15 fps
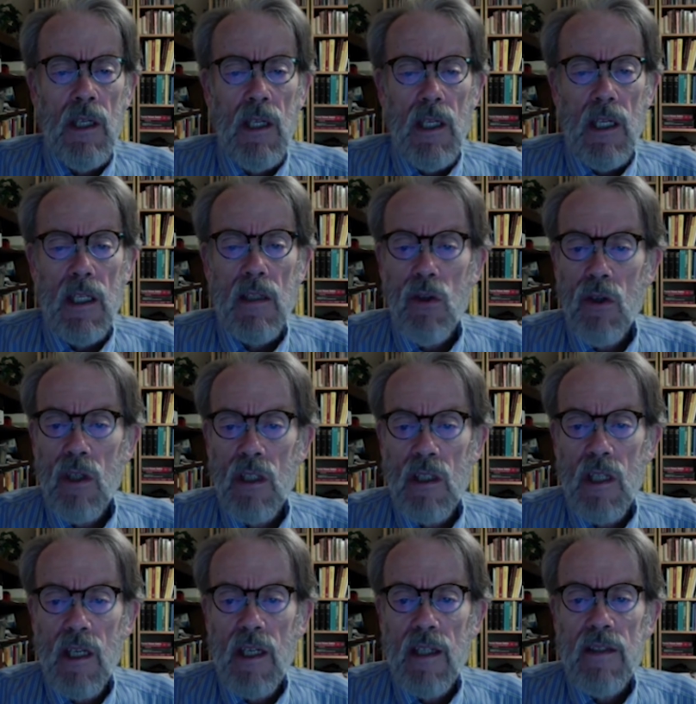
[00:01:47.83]
And long
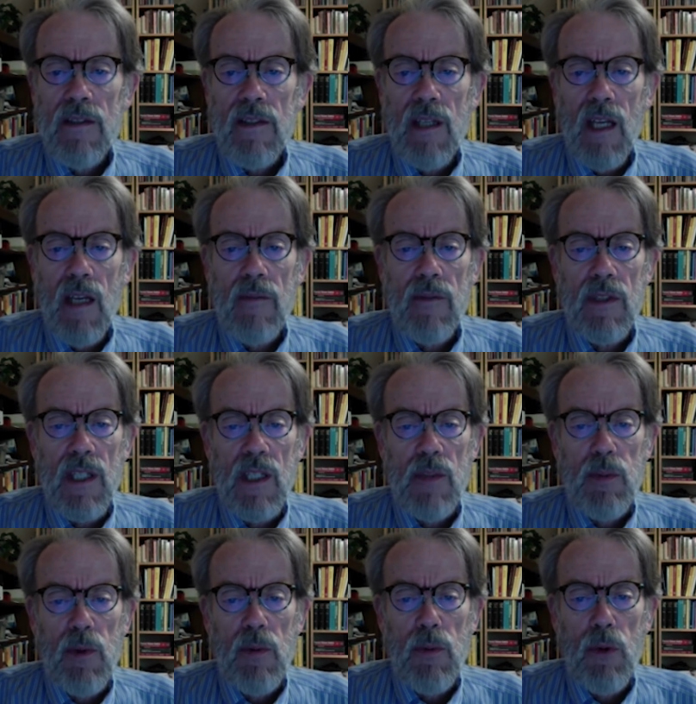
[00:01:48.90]
lines have a
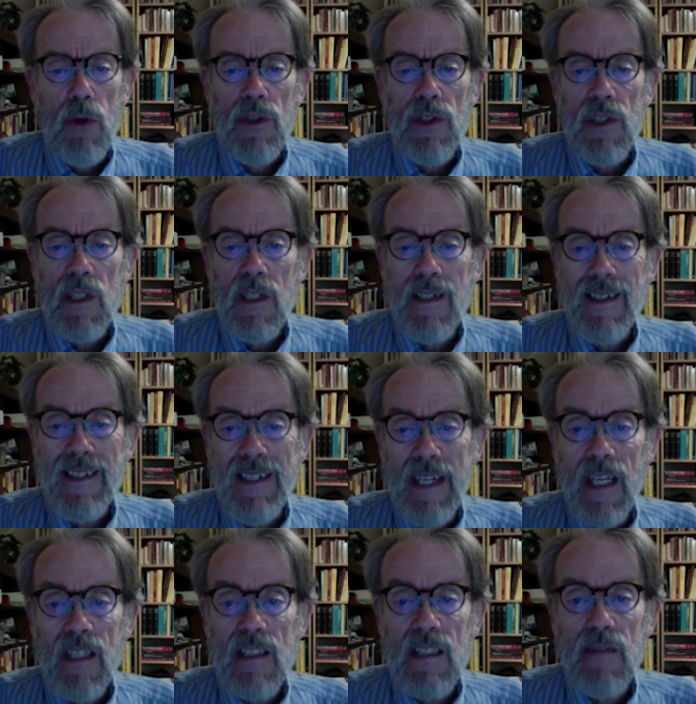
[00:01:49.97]
disproportionate
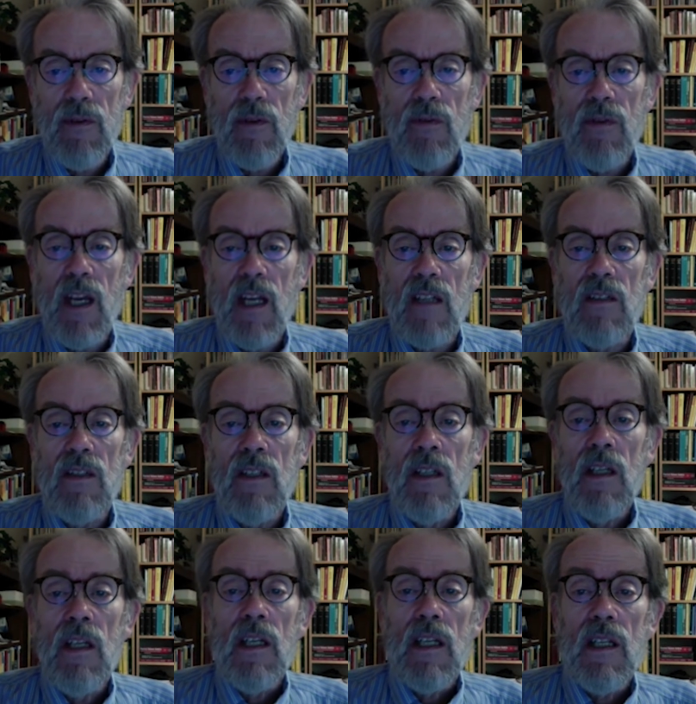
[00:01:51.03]
negative effect
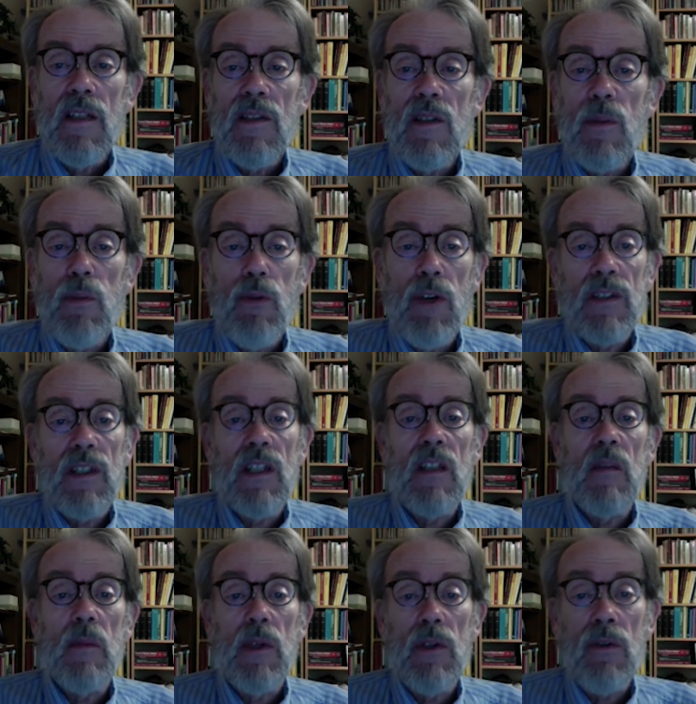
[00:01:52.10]
in suppressing the
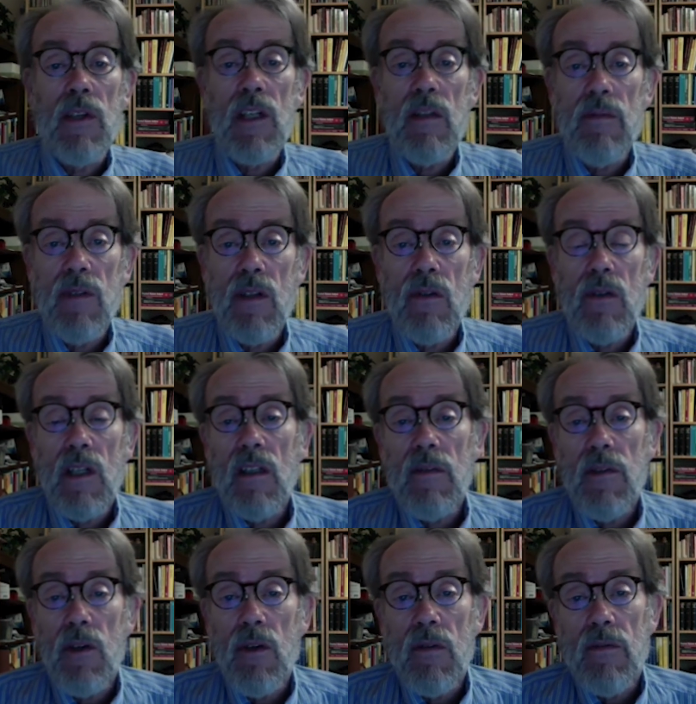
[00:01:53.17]
minority vote and the
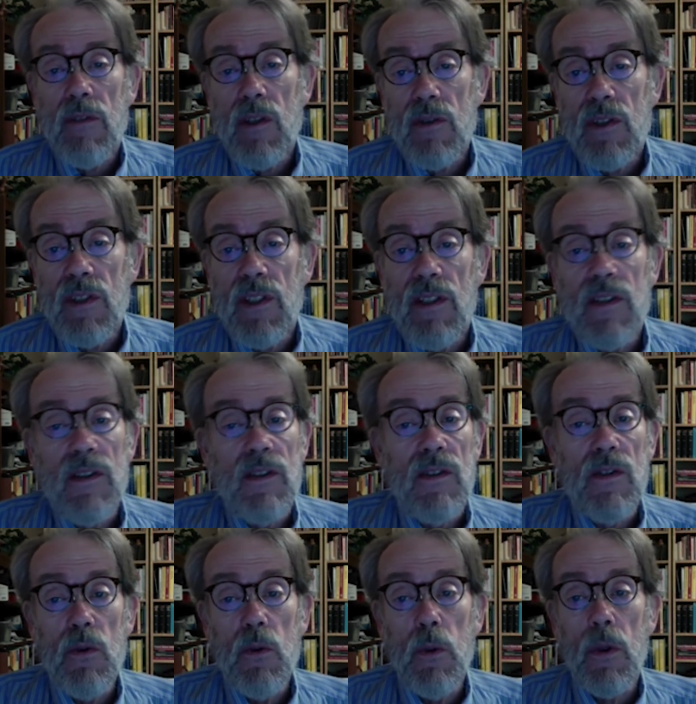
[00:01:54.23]
vote of those citizens
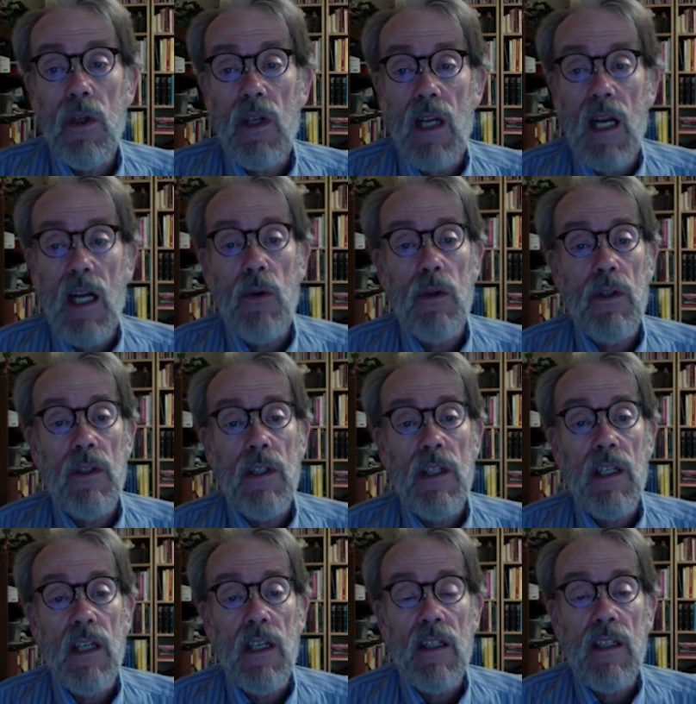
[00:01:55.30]
who work hourly
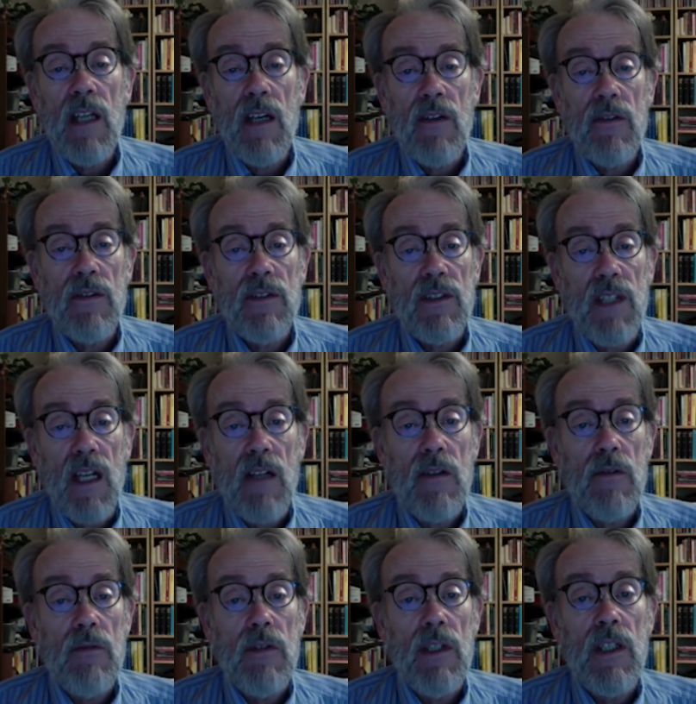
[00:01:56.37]
and not on
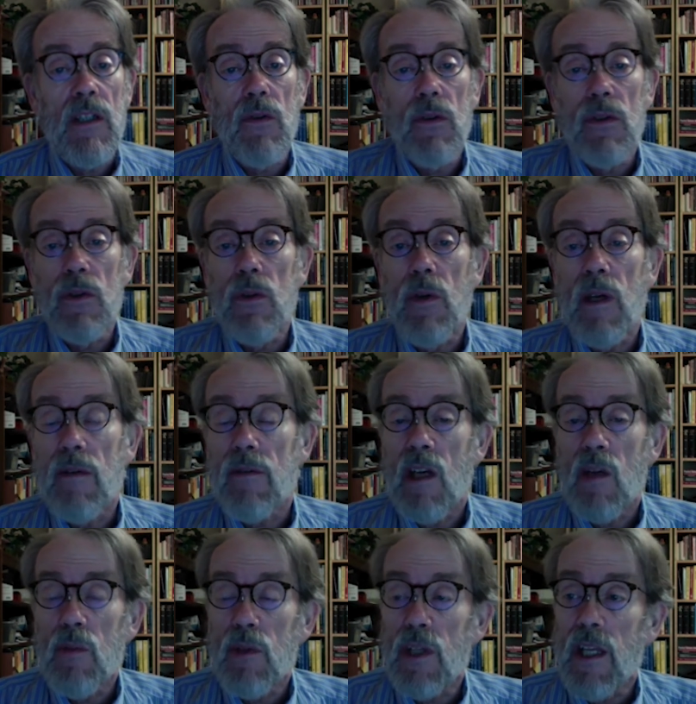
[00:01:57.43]
salary or who have
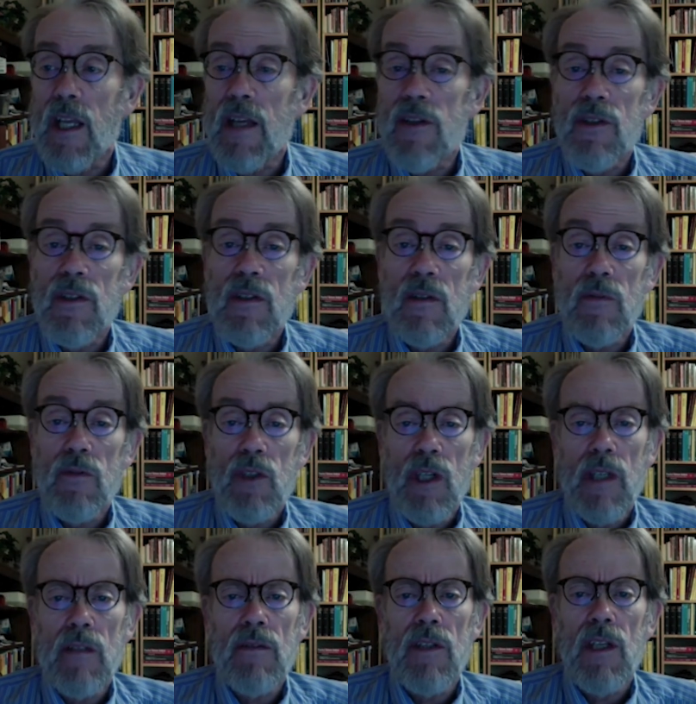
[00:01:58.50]
complications of
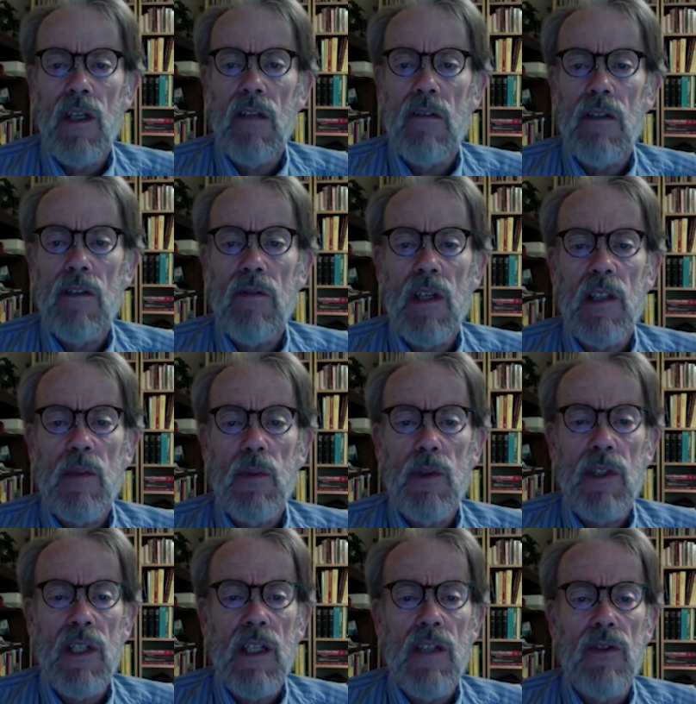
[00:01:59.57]
childcare and
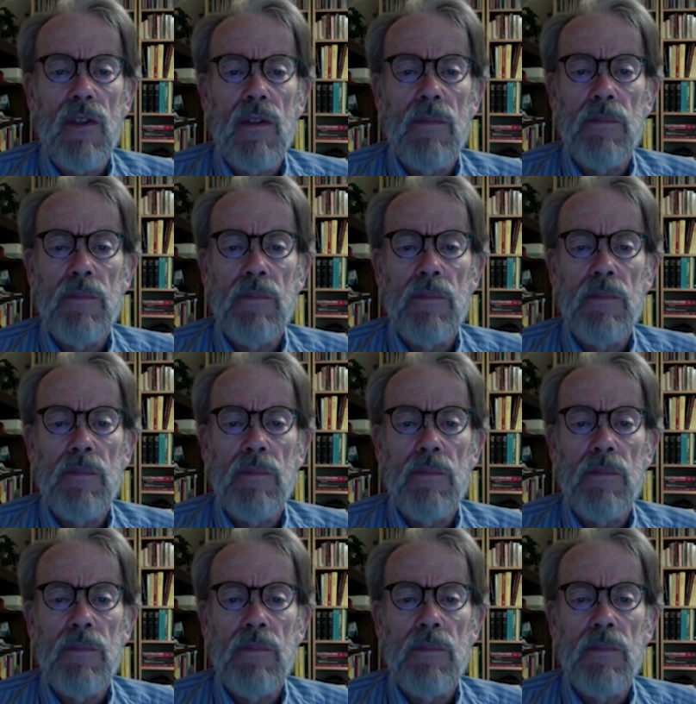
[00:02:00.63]
transportation.